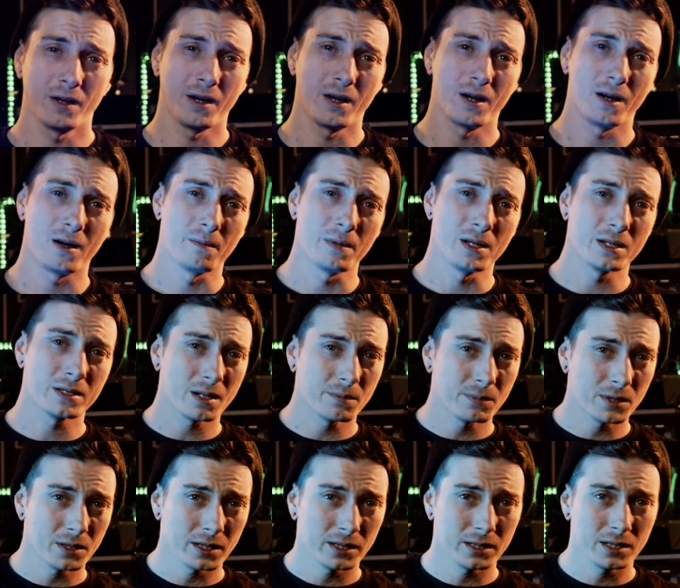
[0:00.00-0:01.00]
Um, and
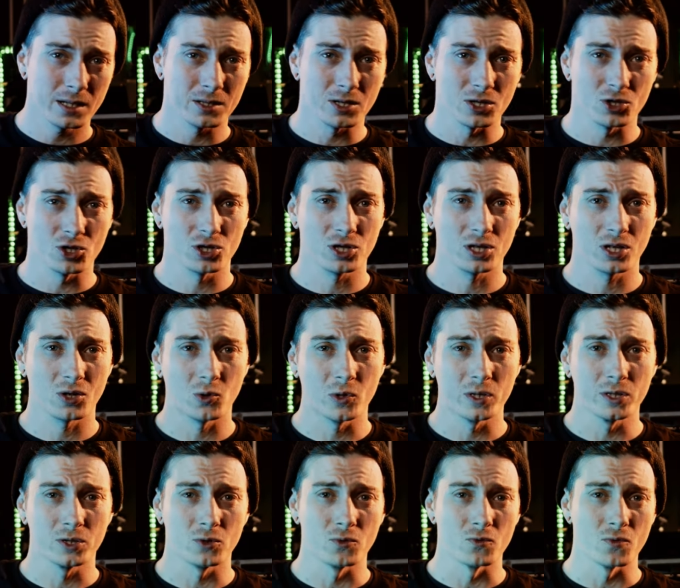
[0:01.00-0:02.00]
something like this is just
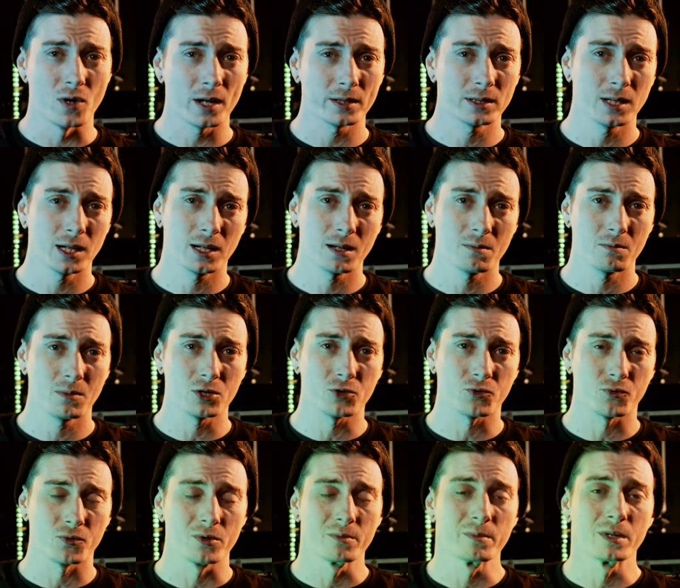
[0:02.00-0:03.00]
going to not take up
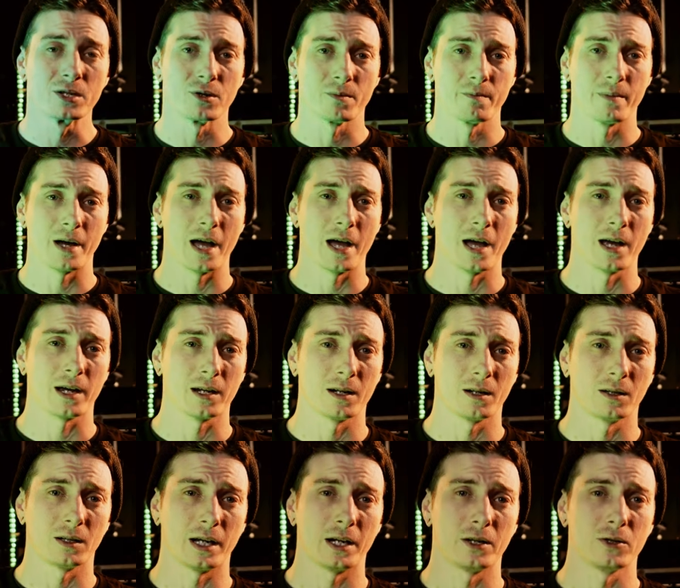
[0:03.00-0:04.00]
much room in your bag and
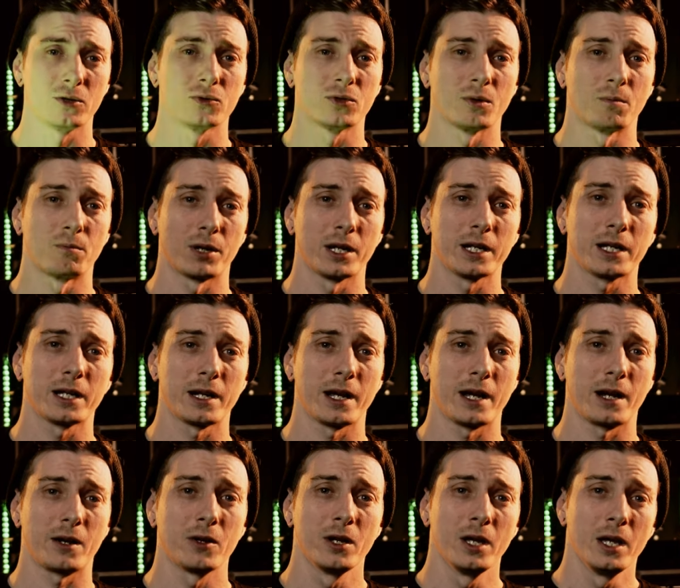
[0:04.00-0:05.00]
allow you to break it
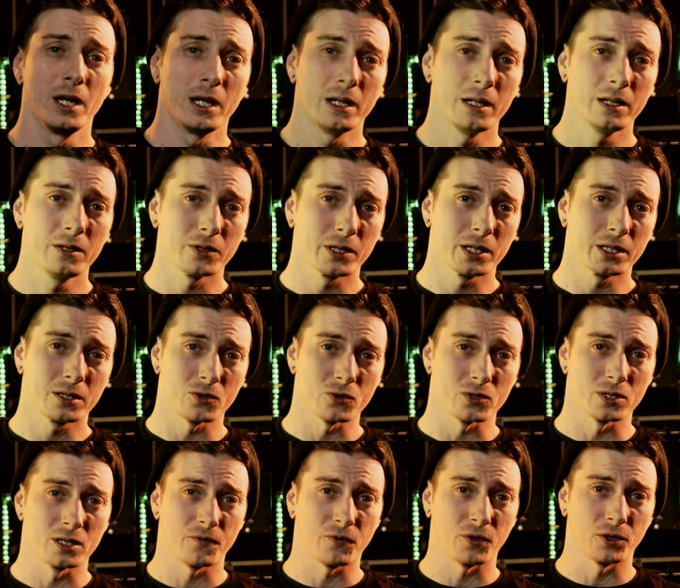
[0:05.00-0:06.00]
out and either get
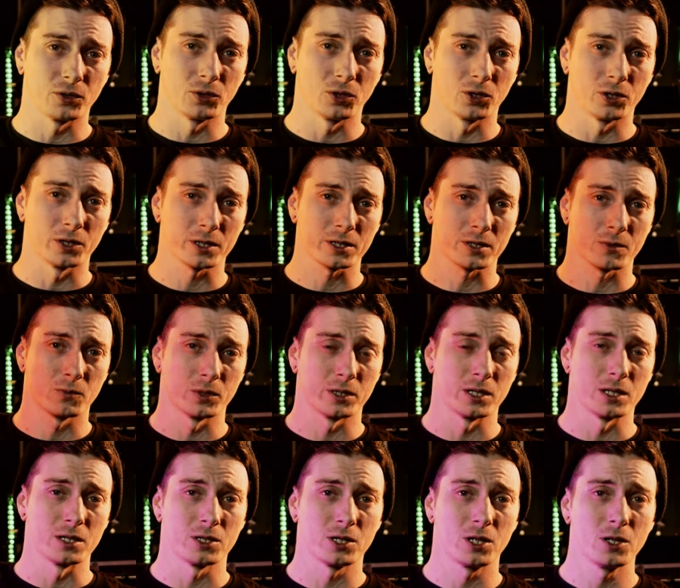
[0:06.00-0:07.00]
those different looks with
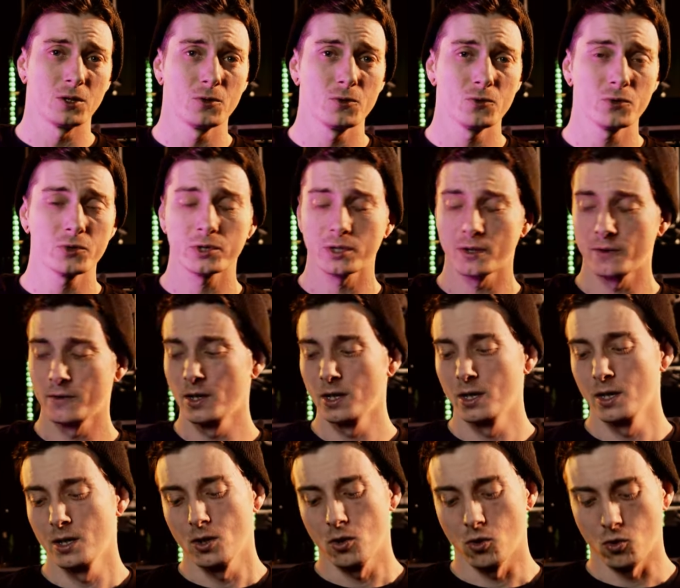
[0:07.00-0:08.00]
these hues
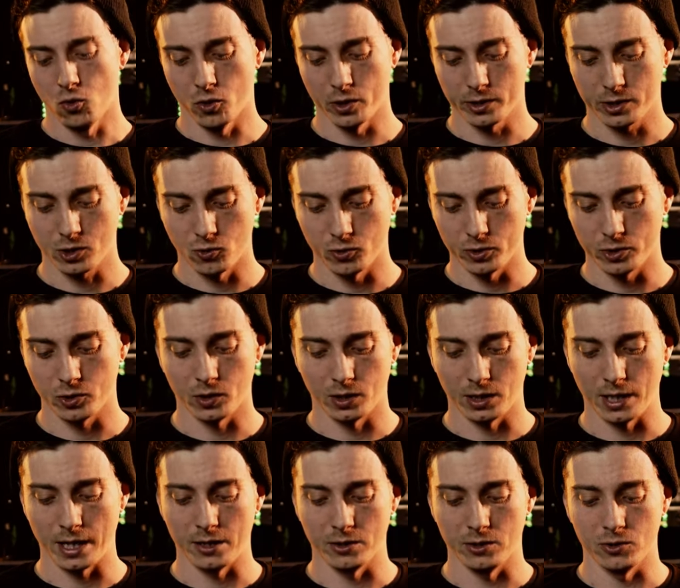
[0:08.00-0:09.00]
or it's going to
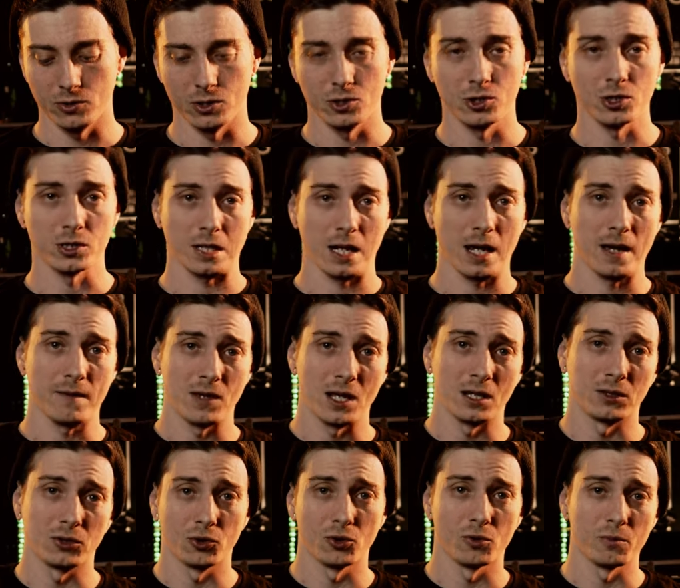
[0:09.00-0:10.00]
allow you to just have
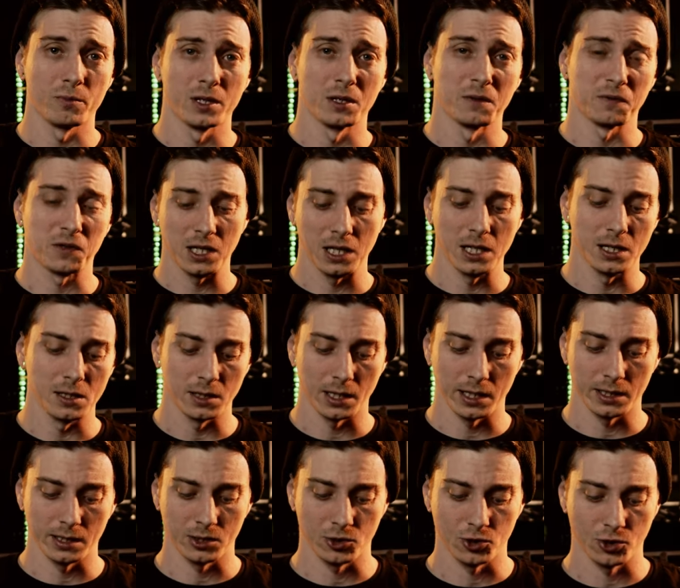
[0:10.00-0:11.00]
that little bit of key
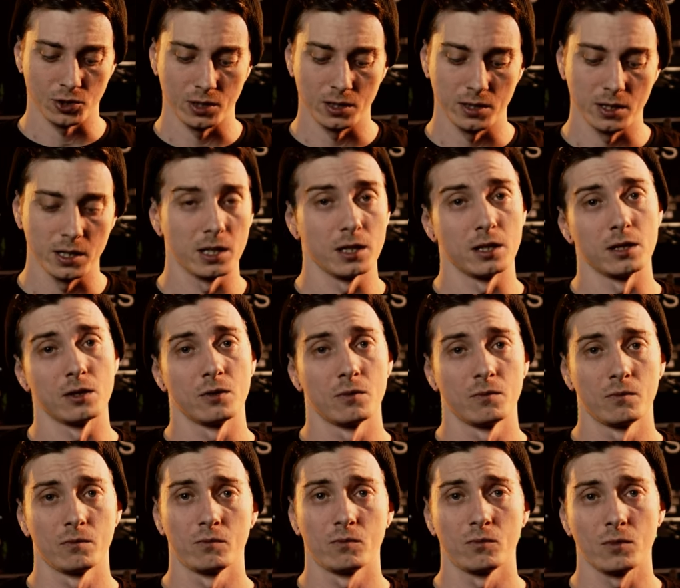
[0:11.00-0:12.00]
light that you're going to need
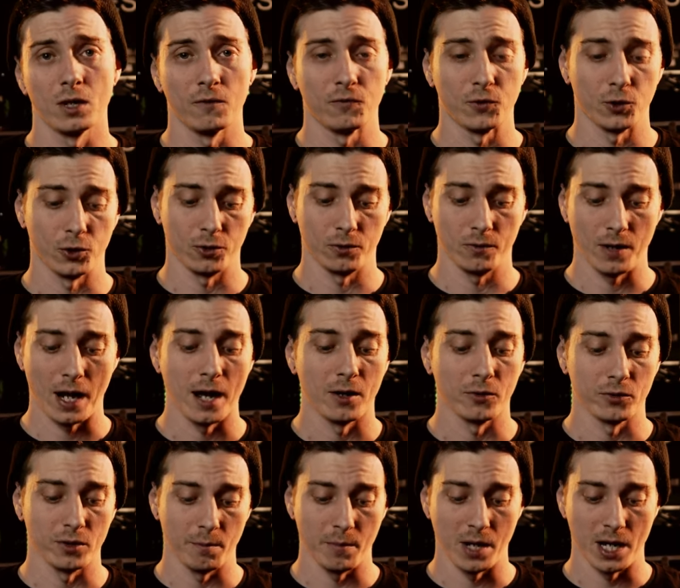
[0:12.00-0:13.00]
if you're out
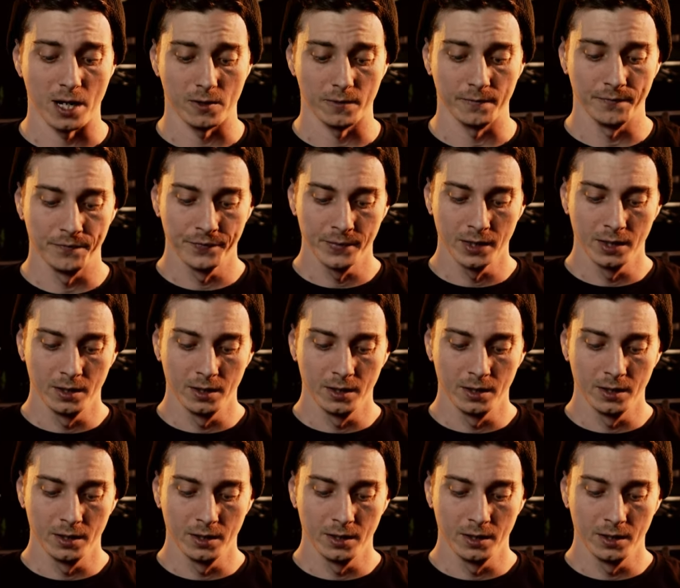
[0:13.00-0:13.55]
and about.